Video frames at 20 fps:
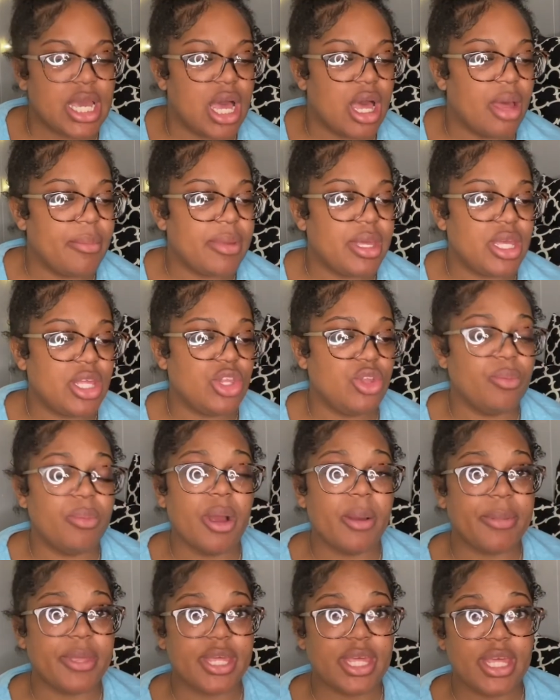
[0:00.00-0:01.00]
I mean you
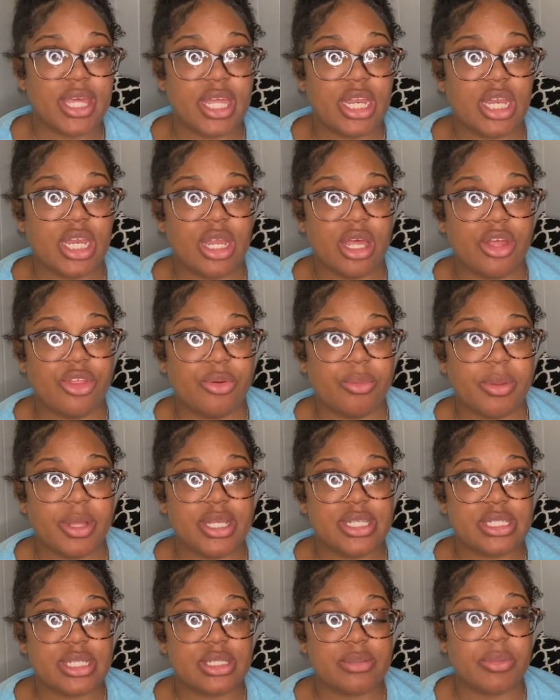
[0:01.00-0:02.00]
probably can get it other
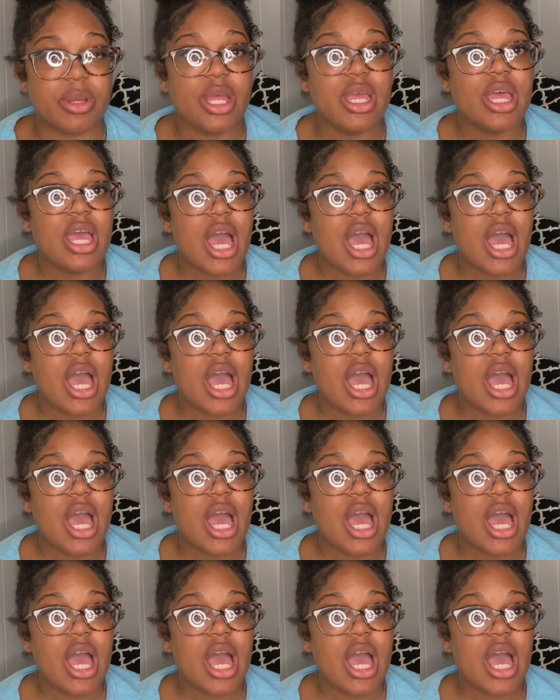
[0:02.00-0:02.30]
places but